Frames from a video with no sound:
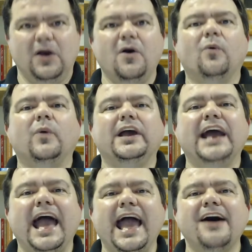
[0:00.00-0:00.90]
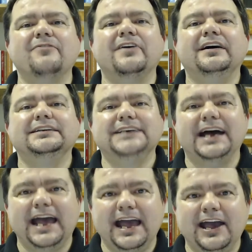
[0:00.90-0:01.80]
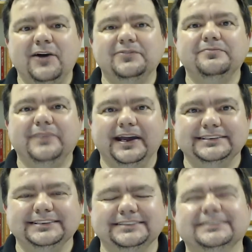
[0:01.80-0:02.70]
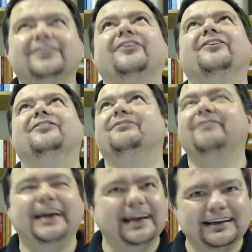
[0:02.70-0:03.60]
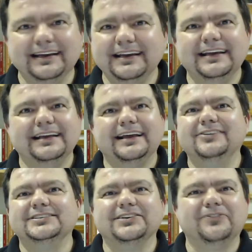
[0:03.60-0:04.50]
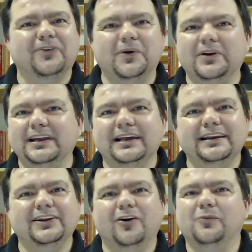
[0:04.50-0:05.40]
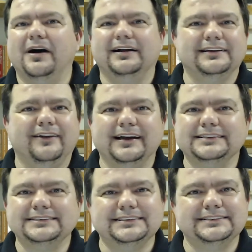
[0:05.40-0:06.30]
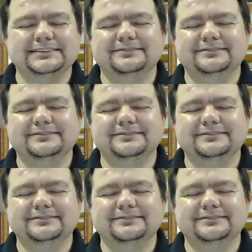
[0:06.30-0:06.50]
We have to have patience. Oh, man. There's a word that nobody likes, is it?